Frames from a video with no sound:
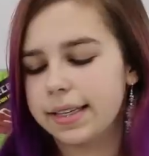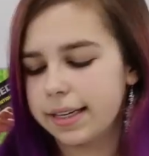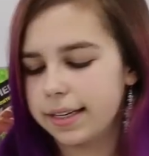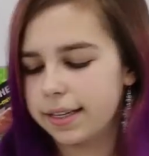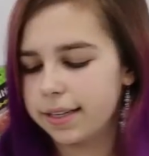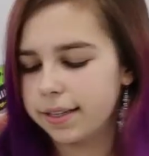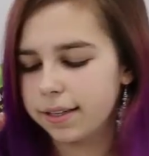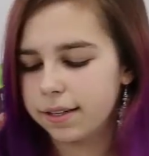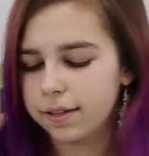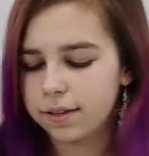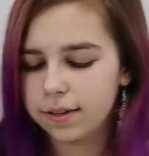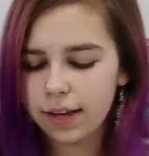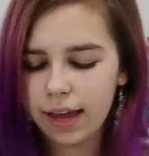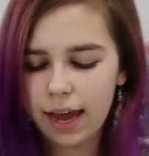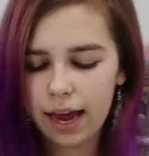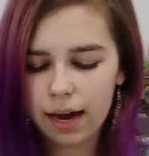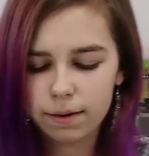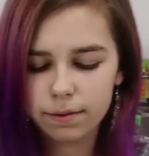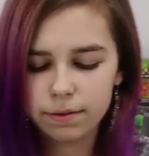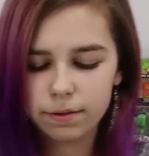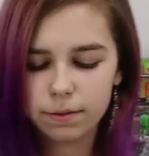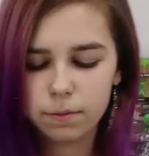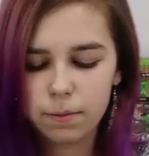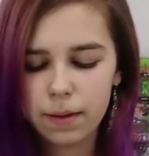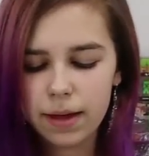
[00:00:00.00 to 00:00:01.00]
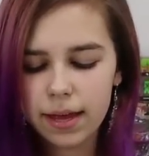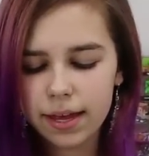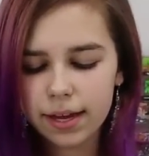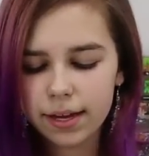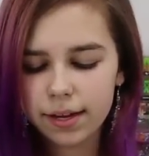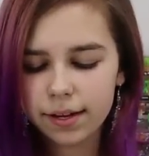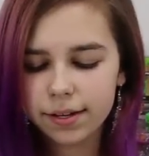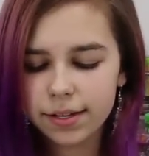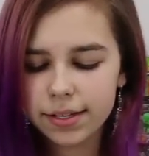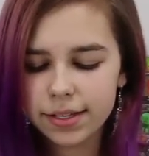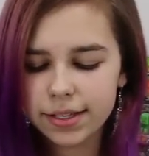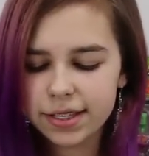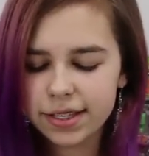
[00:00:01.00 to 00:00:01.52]
like a little cat with
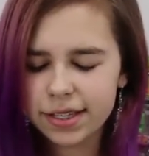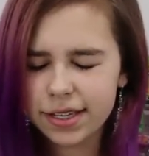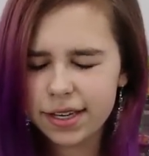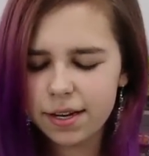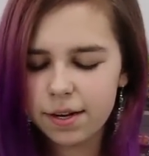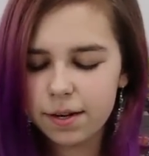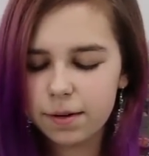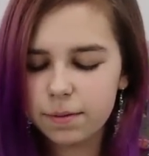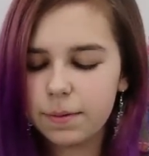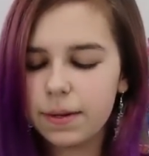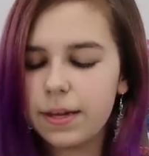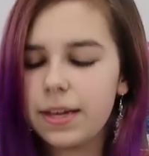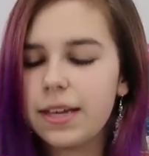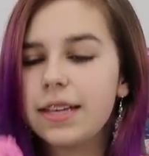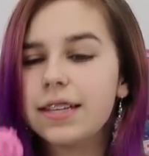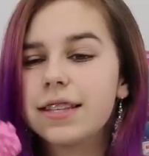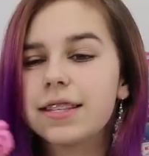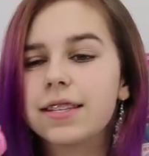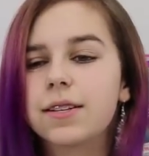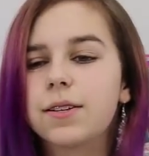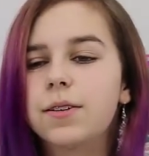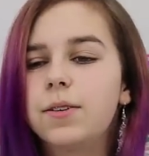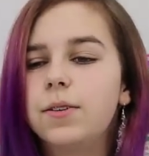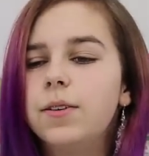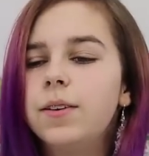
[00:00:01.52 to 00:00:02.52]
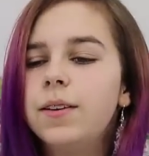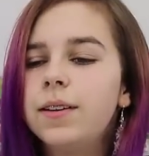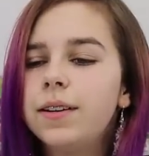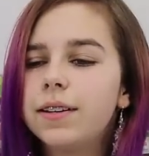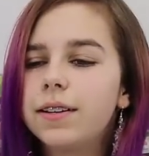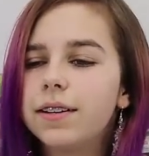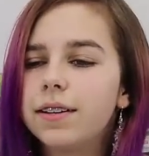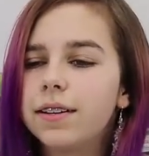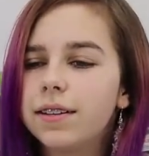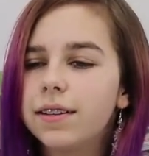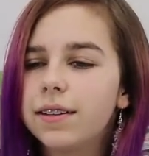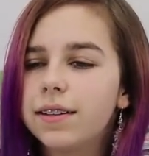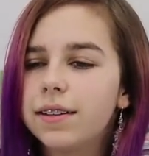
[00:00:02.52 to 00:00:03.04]
wings. But he's
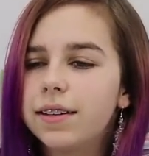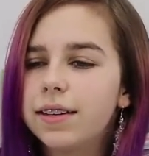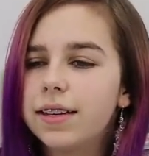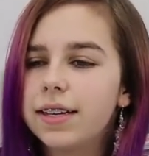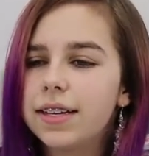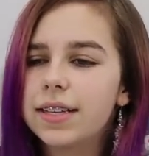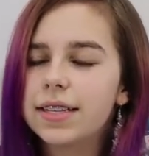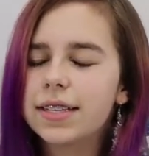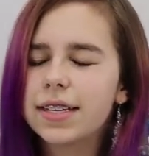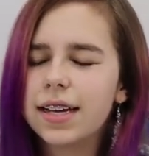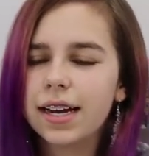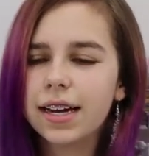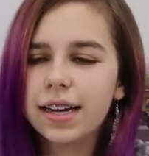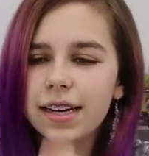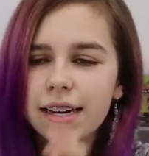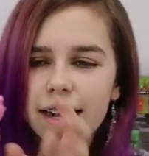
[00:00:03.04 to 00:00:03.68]
cool. He's got a